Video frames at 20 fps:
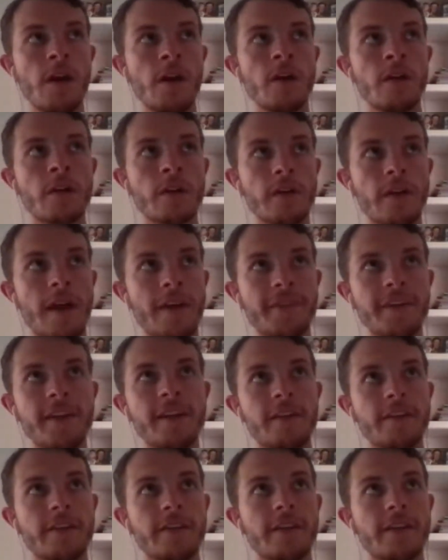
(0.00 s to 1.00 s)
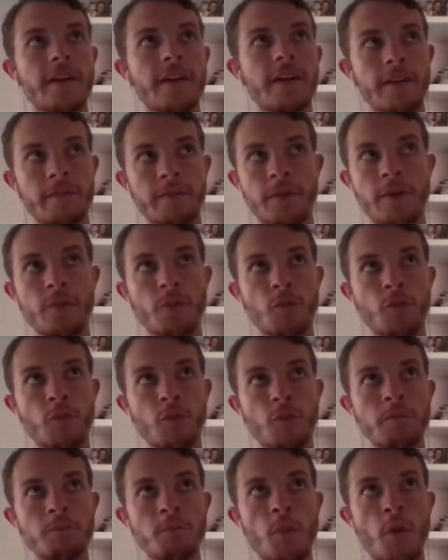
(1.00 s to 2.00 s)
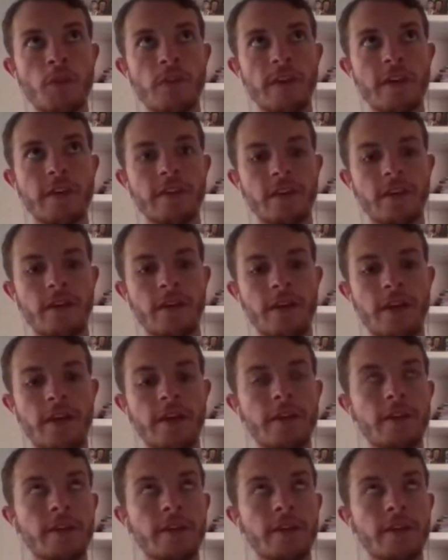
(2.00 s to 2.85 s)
Or at the end of the day, it will most likely,